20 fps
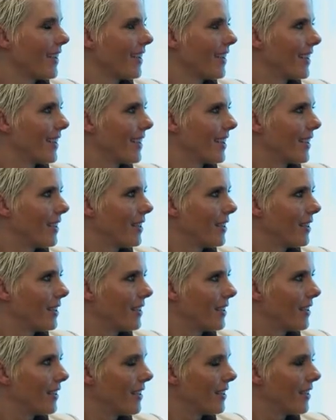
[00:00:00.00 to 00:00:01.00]

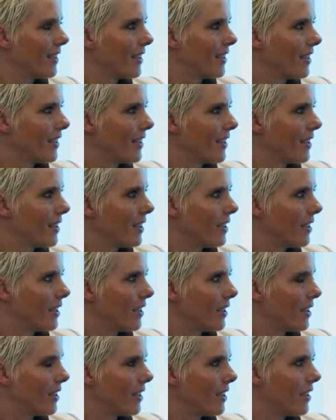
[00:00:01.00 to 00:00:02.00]

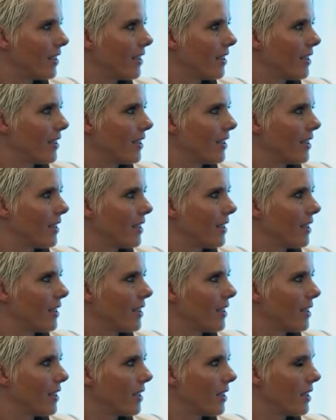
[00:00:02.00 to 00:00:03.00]

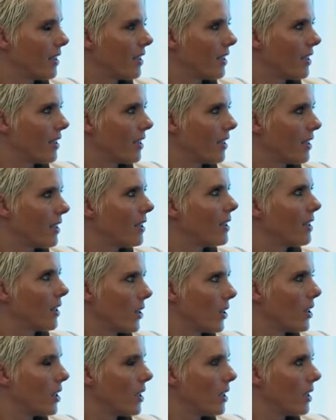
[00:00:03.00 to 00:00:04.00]

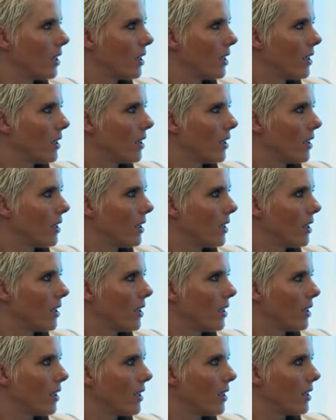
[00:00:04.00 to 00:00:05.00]

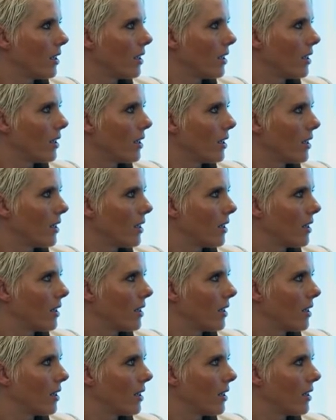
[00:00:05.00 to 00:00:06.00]

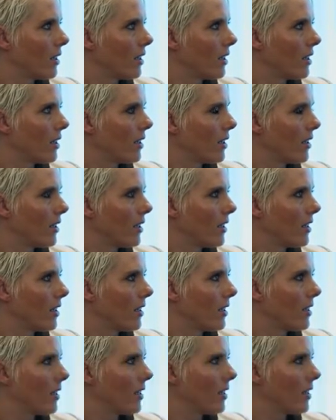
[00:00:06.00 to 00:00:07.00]
This person isn't speaking.